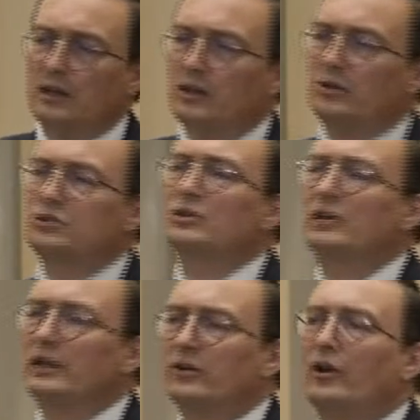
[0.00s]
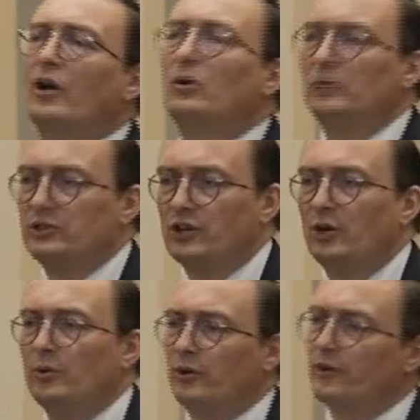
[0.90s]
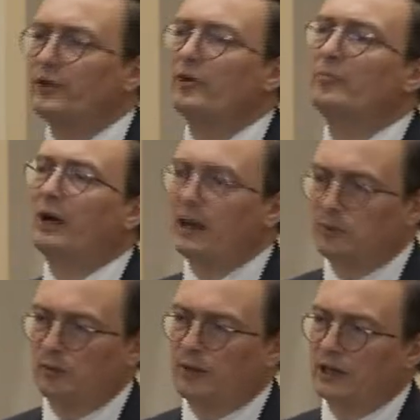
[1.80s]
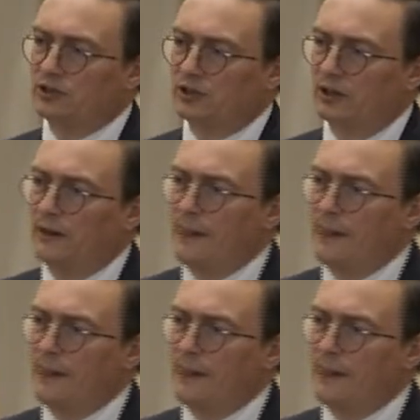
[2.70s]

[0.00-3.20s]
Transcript: you know, suddenly you're a holy Joe, or you're a Bible basher,